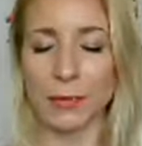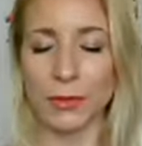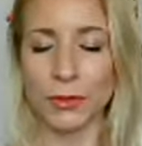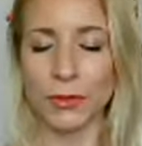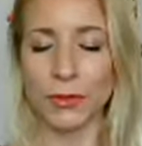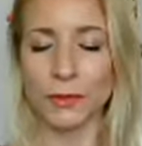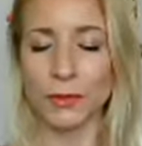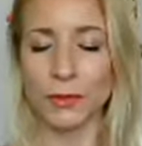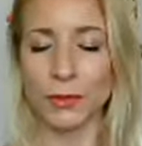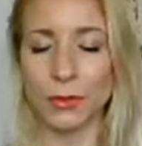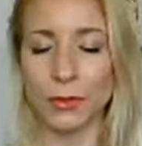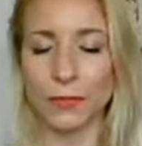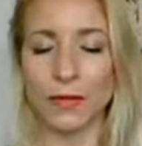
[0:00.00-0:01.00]
beautiful,
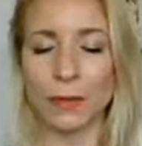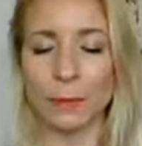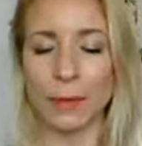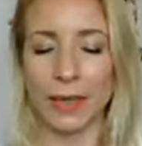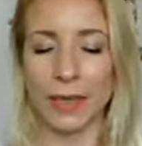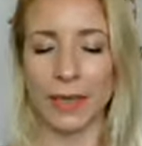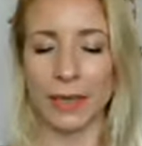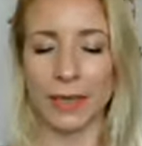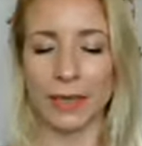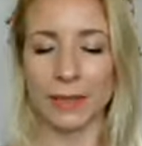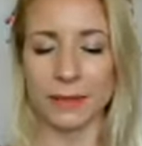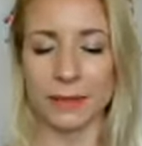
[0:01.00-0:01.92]
loving being?